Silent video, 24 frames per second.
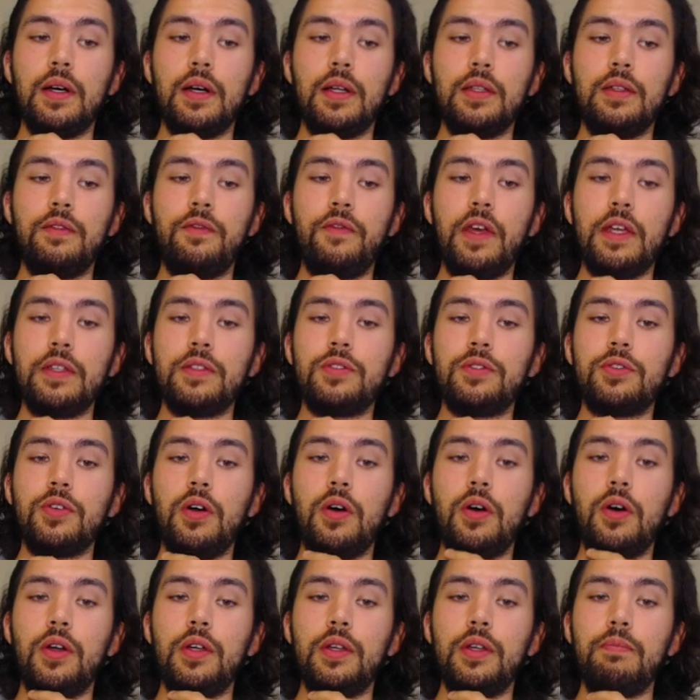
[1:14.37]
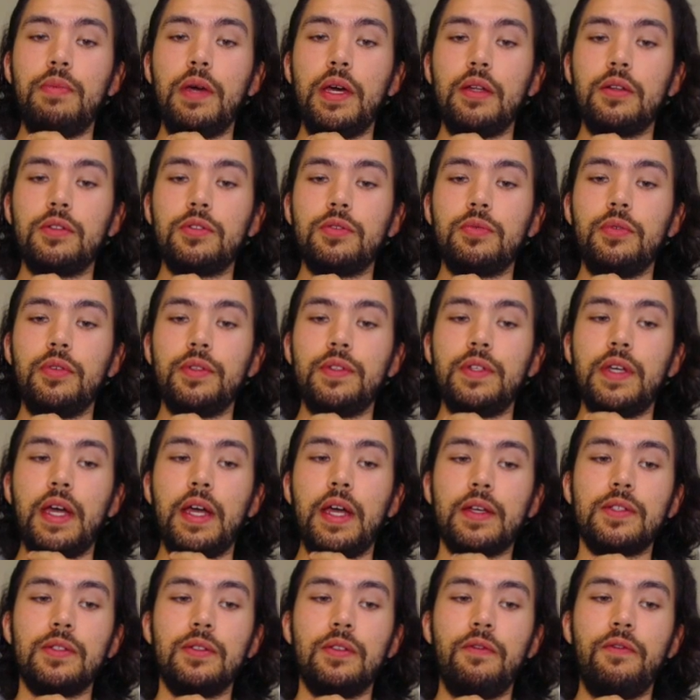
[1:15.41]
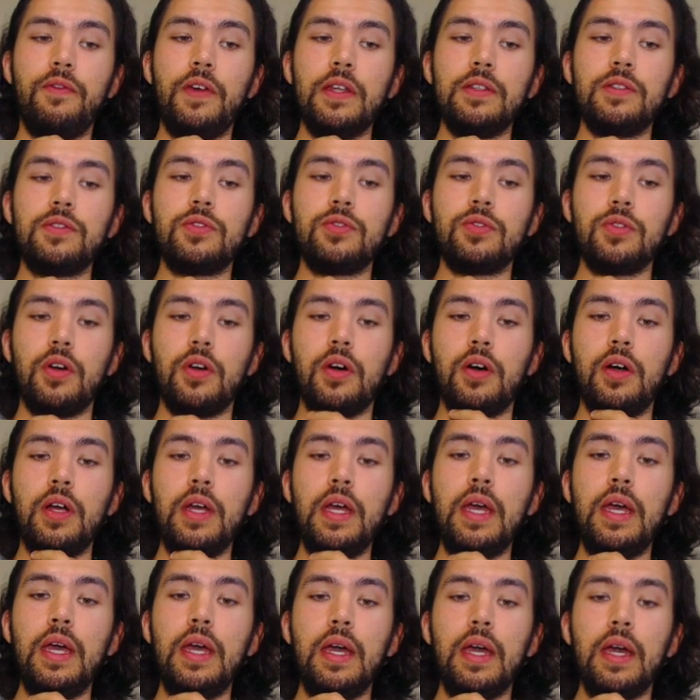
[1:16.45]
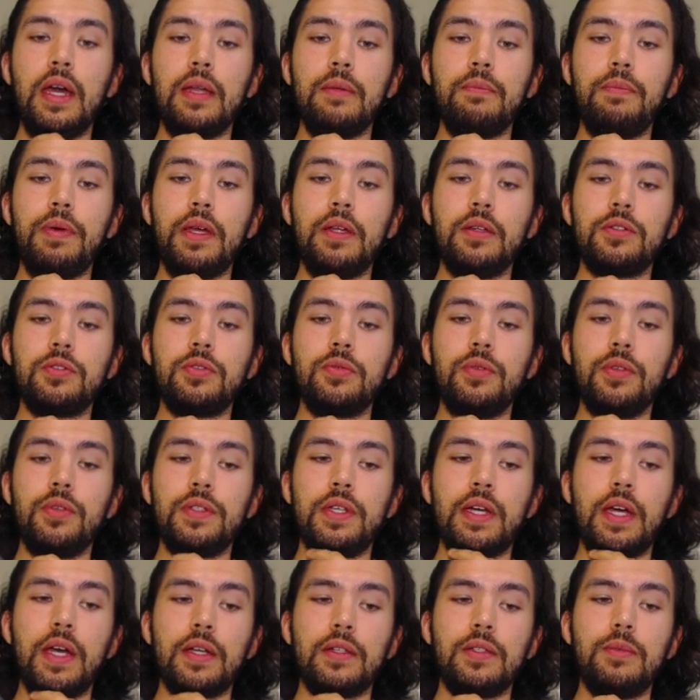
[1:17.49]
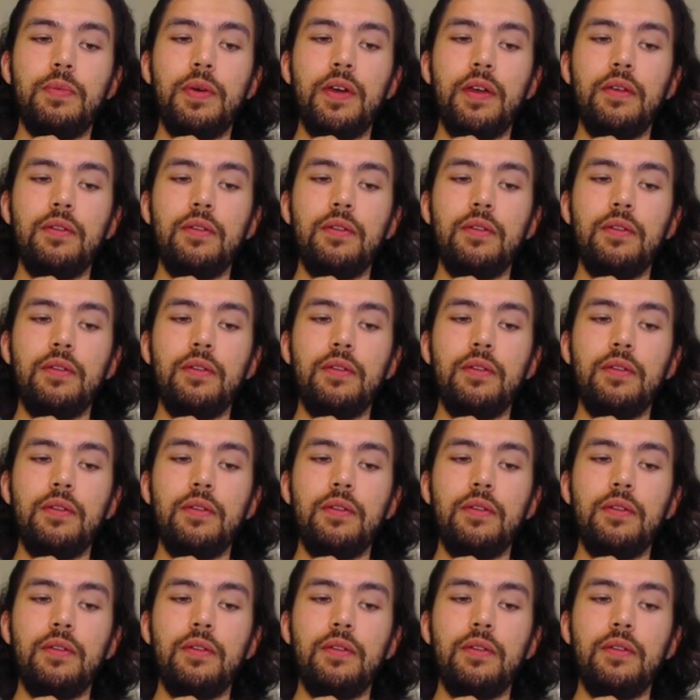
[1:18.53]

defense draw and impenetrable attack. So defense draw and impenetrable attack.